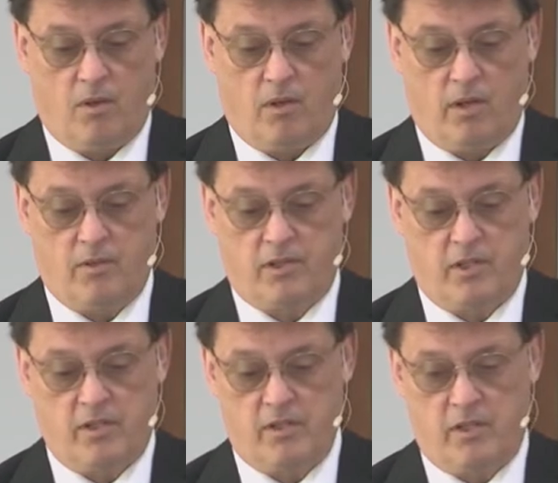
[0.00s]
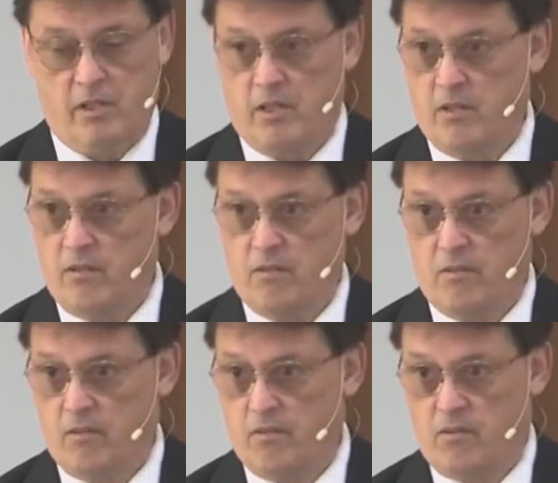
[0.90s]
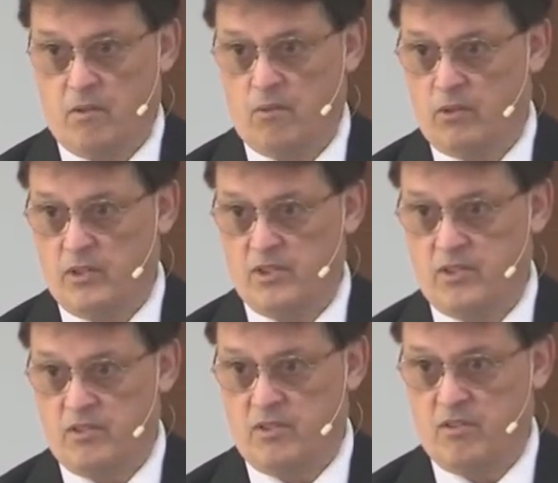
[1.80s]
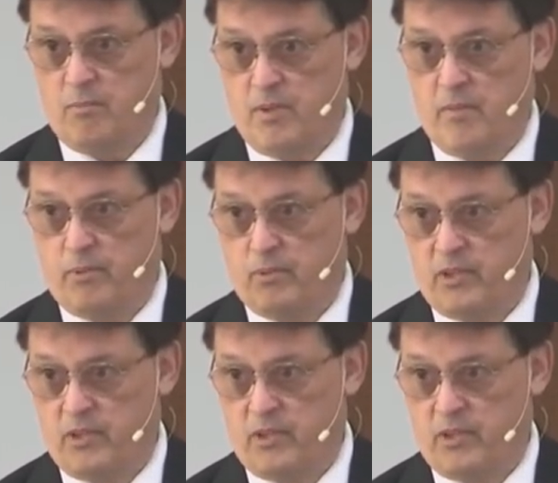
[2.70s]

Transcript: And I'll tell you again, don't listen to the people